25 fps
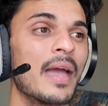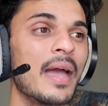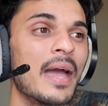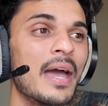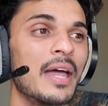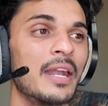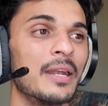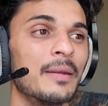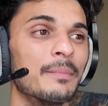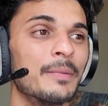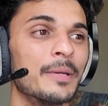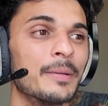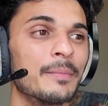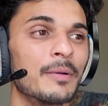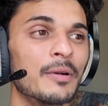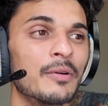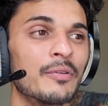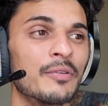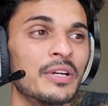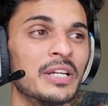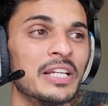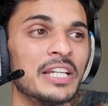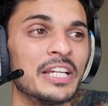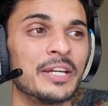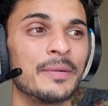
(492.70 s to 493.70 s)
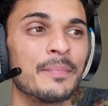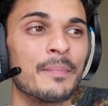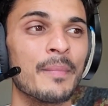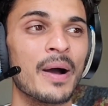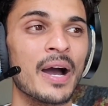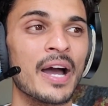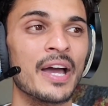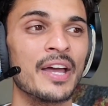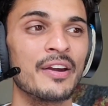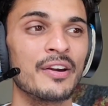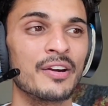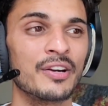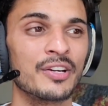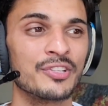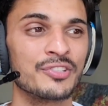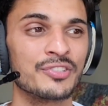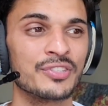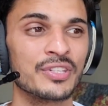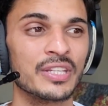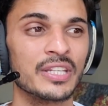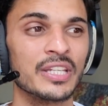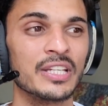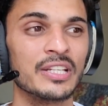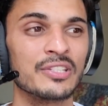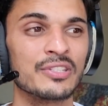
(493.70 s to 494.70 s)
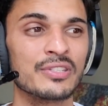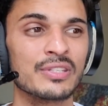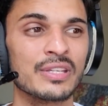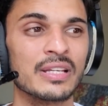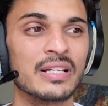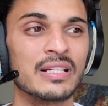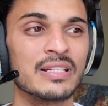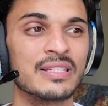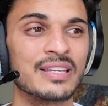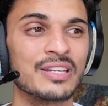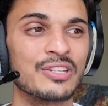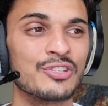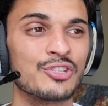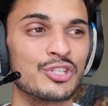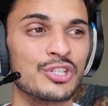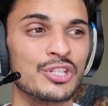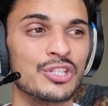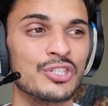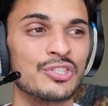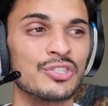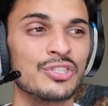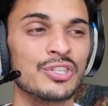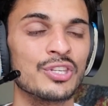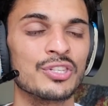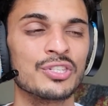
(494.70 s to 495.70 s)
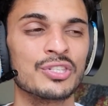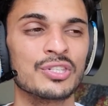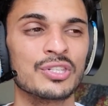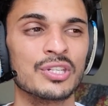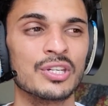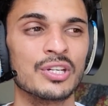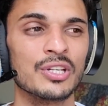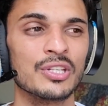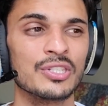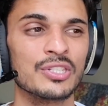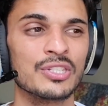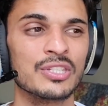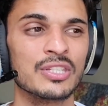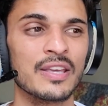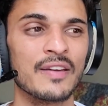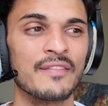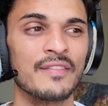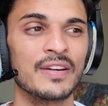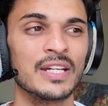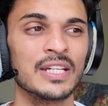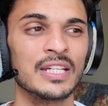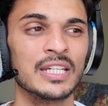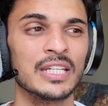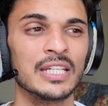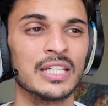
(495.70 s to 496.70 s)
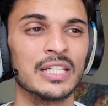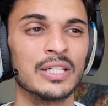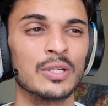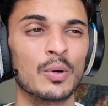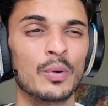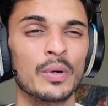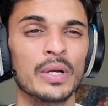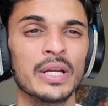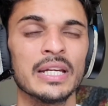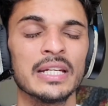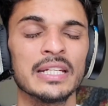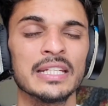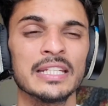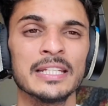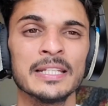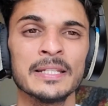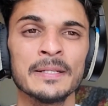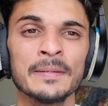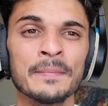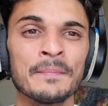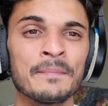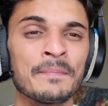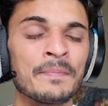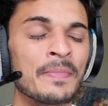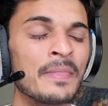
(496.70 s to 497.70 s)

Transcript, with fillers: And people really admire her singing skills, and she's just uh, seventeen or eighteen,